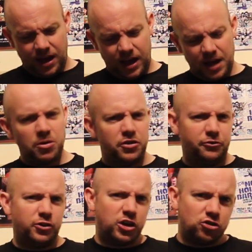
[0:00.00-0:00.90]
and
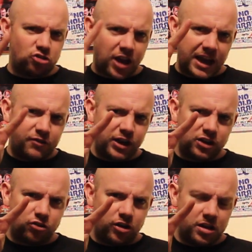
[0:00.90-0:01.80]
motherfucking Jack
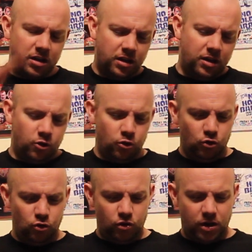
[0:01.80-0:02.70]
Victory,
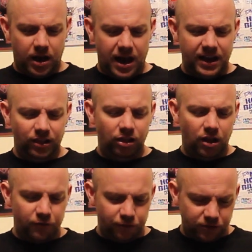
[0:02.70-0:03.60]
who I
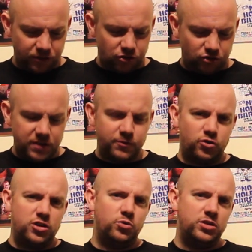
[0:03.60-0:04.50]
loved Steve
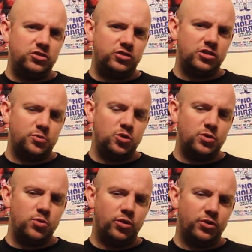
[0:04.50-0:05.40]
Carino in ECW
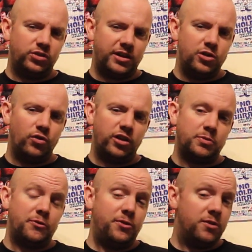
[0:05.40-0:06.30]
when he won the title. That's
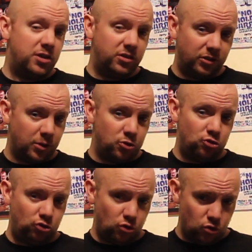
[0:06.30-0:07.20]
my favourite ECW
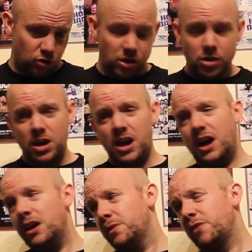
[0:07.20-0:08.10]
show.
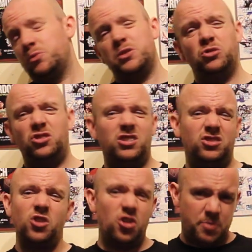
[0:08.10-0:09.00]
Everybody will say
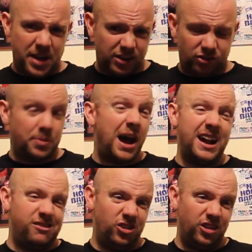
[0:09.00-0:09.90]
it's not the best.
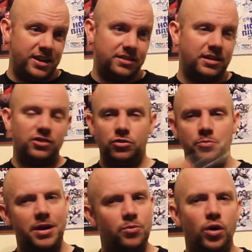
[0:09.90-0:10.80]
I really liked it. It's
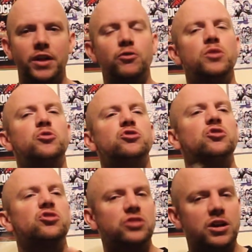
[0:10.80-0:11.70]
my one I've got the most
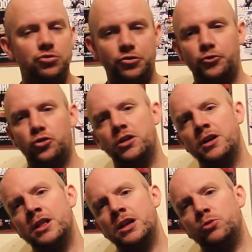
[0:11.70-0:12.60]
nostalgia for.
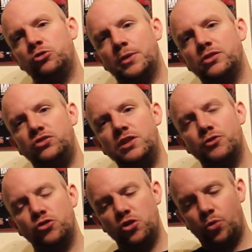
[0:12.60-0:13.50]
Was when Steve
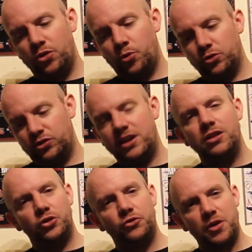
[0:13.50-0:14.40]
Carino won the world
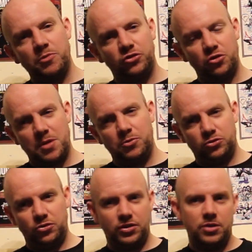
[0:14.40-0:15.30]
title in November to Remember
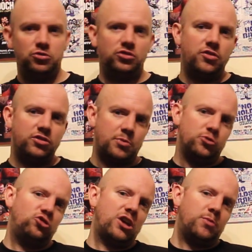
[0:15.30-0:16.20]
2000 in the
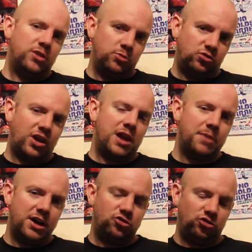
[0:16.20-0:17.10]
Double Jeopardy with
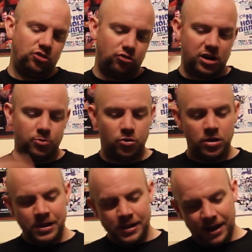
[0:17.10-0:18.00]
Sandman, Just Incredible
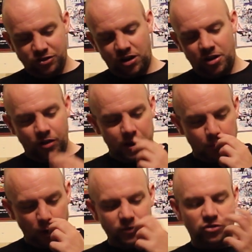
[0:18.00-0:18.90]
and Jerry Lynn.
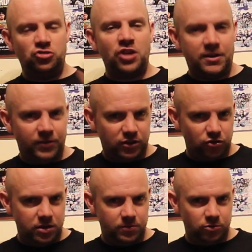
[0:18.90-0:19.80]
But obviously Jack
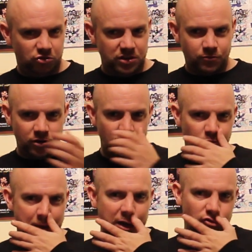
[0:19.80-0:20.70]
Victory was Steve
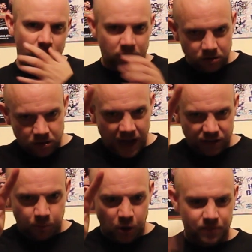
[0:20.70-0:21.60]
Carino's manager. High
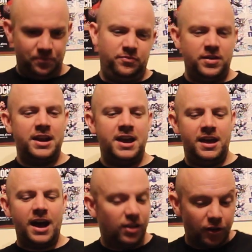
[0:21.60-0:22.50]
spot, and
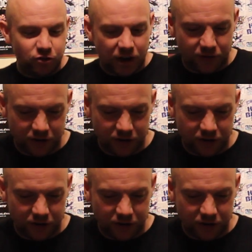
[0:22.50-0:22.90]
I love Jack